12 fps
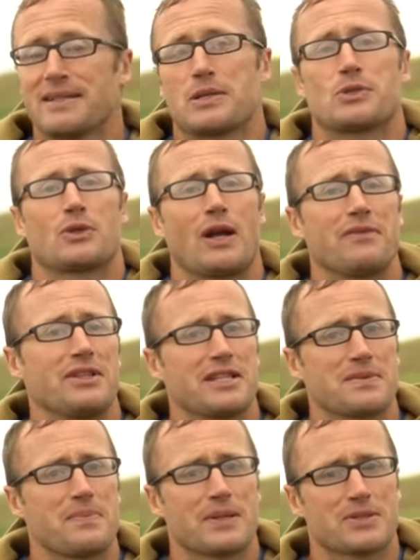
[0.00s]
you're driving
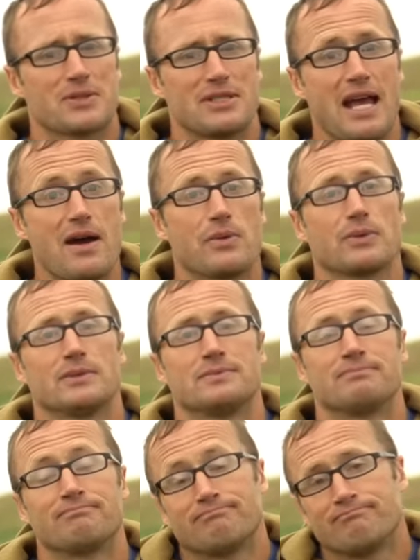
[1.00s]
this muzzle down.
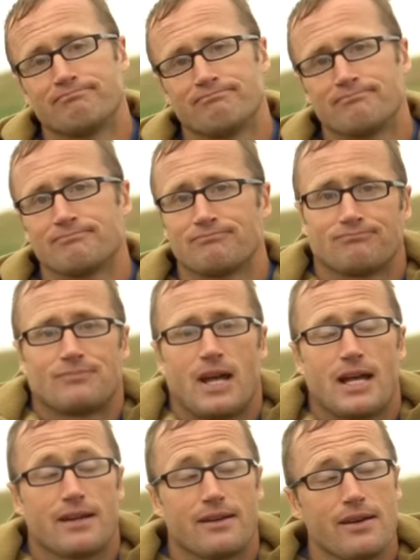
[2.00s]

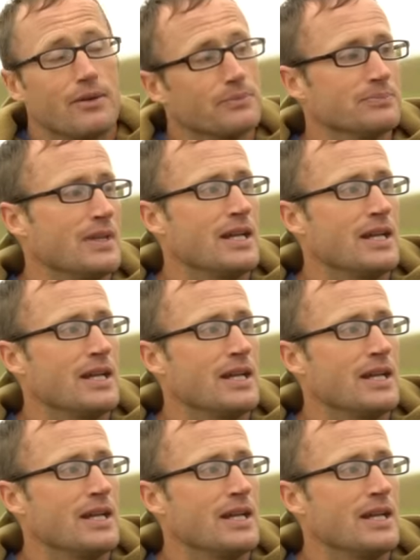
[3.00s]
I don't know.